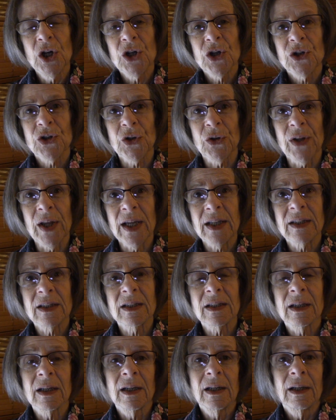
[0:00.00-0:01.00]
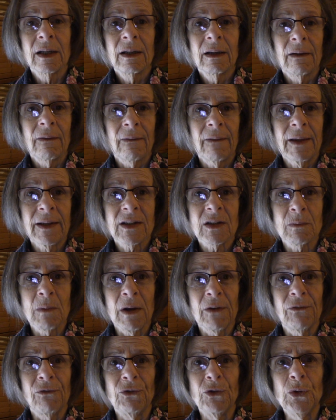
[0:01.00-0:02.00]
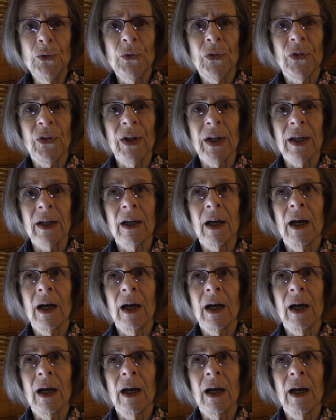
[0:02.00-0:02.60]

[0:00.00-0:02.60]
So that's my food thing.